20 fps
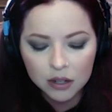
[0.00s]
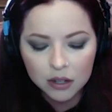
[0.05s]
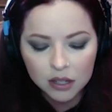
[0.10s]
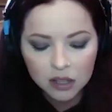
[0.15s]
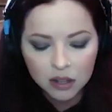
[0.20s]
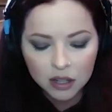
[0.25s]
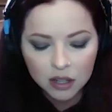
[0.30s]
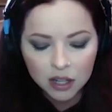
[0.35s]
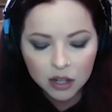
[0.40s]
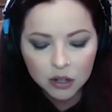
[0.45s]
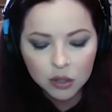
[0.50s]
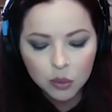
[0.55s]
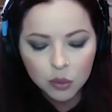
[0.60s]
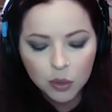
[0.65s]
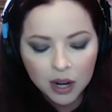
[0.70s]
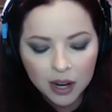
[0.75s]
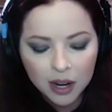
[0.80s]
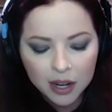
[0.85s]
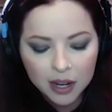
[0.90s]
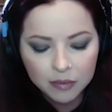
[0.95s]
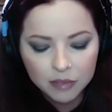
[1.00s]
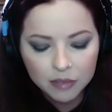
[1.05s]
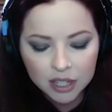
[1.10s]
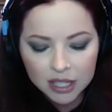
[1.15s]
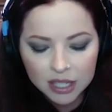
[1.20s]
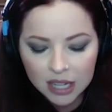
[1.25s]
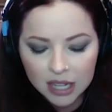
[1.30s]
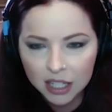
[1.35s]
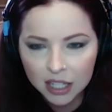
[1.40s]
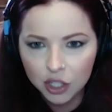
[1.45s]
So here's what I
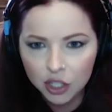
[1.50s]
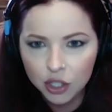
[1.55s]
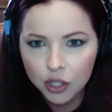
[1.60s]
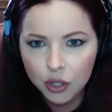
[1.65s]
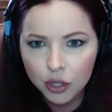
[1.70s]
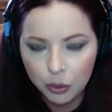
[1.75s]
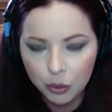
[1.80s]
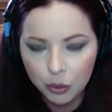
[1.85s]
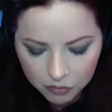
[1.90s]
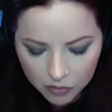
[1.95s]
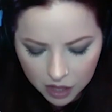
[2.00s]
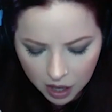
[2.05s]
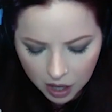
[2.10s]
decided to do.